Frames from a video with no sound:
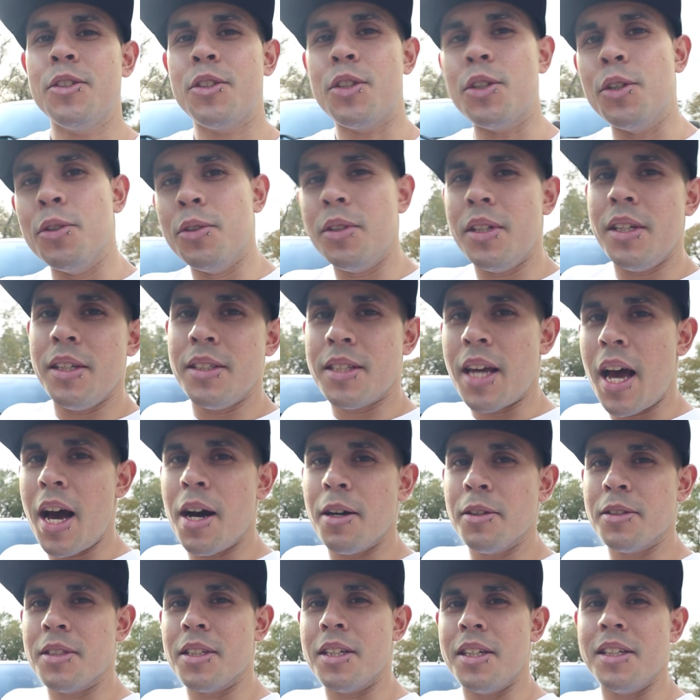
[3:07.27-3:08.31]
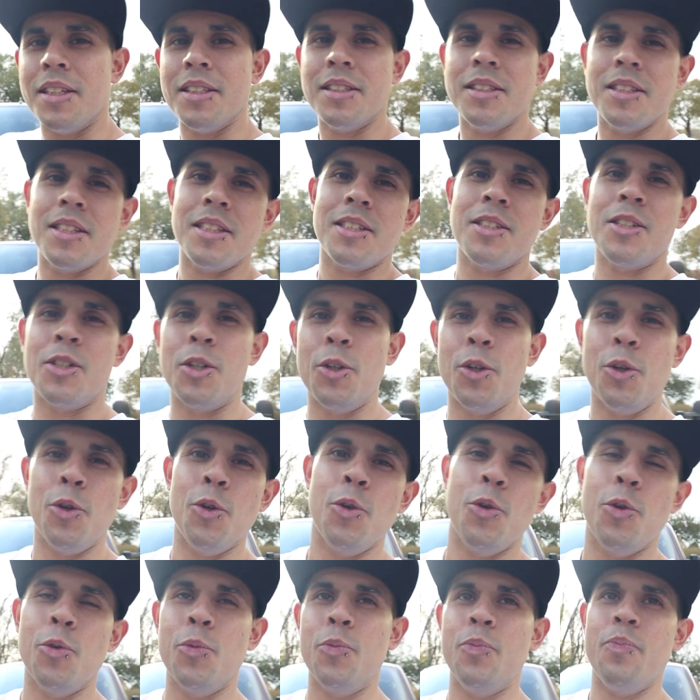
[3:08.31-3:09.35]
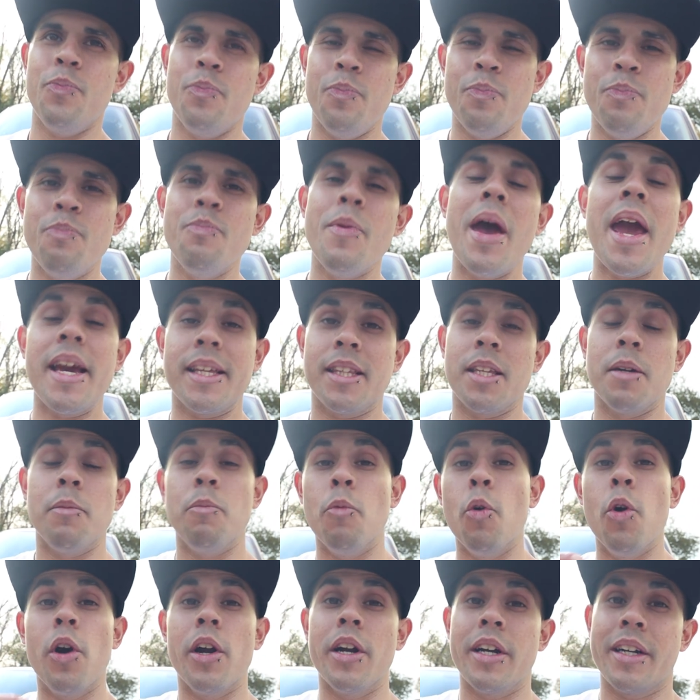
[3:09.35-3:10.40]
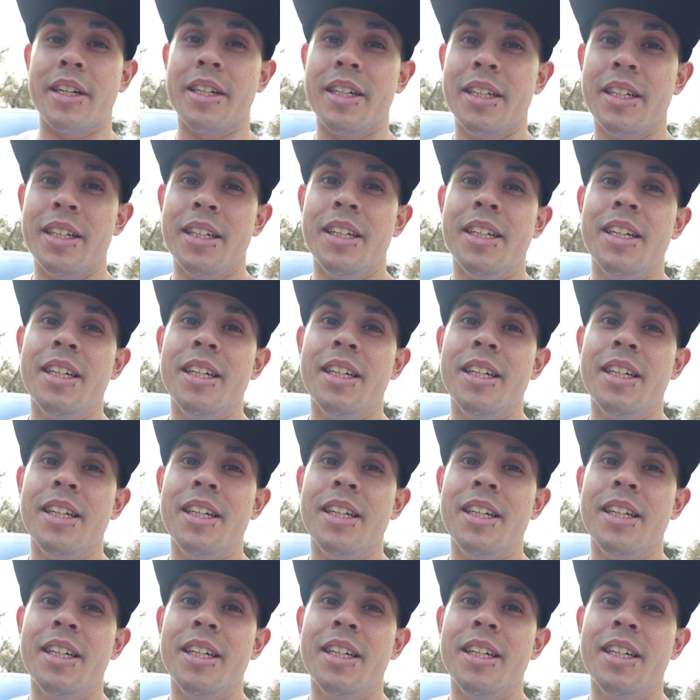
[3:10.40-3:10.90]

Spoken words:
to these housings to make them work.